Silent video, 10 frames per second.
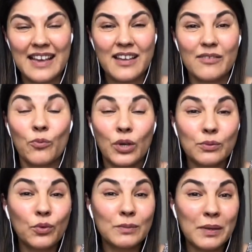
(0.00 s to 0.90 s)

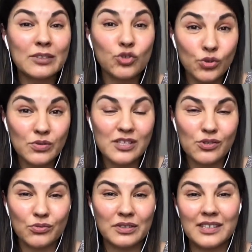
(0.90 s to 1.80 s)
What would be true
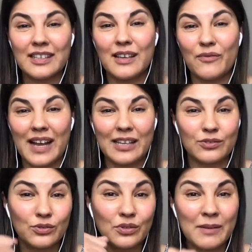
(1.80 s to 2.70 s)
disorder if I
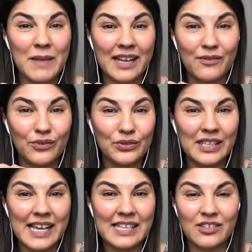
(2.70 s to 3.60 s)
took a megaphone
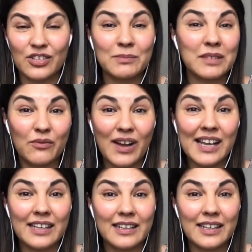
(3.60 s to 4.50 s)
and I screamed
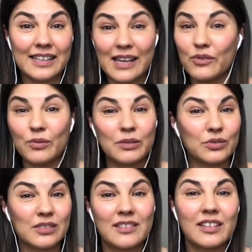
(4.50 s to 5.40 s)
fire and everyone
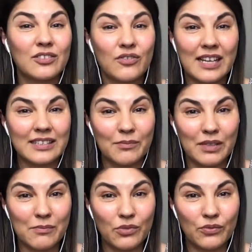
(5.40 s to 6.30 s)
would start
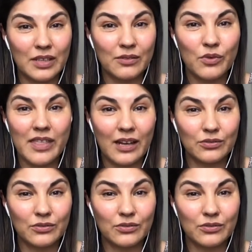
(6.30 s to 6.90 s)
randomly moving without